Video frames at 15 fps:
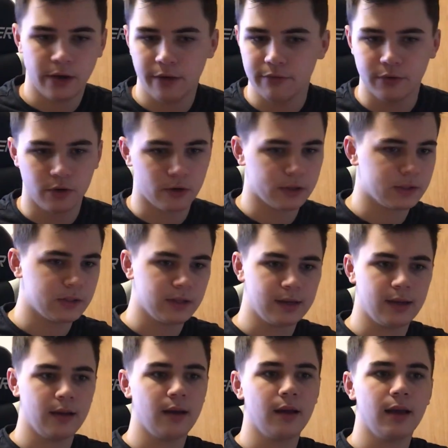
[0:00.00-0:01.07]
you have Nerd
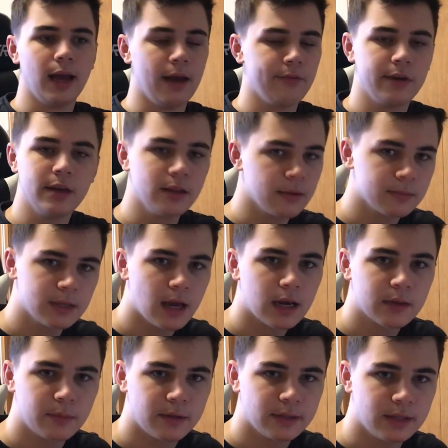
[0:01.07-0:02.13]
City. Have any of them
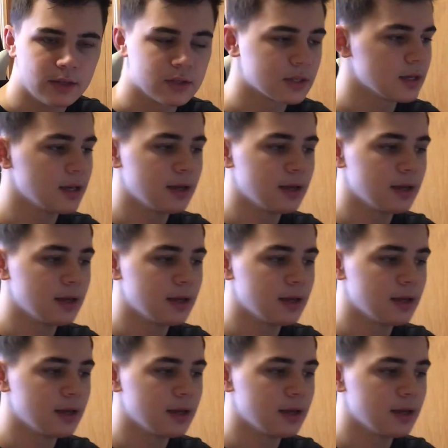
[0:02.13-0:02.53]
talked about this?